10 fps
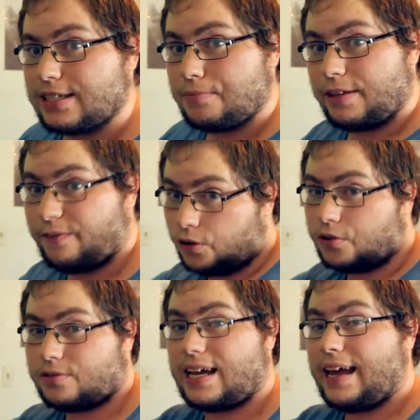because some of the
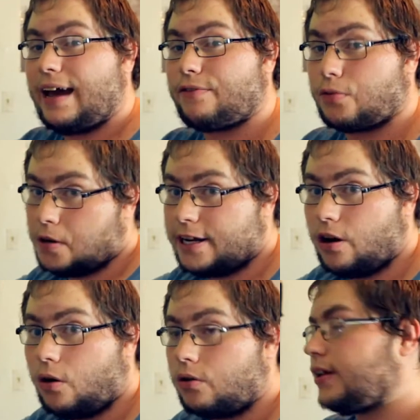photos I have are
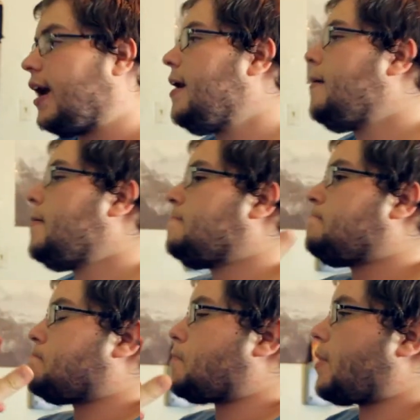pretty old.
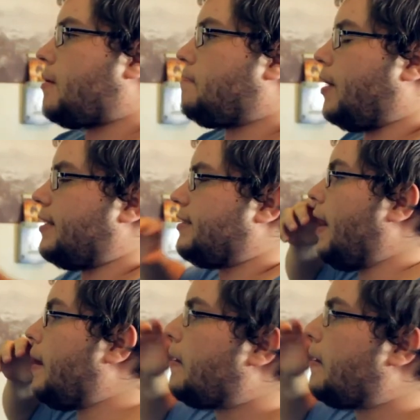But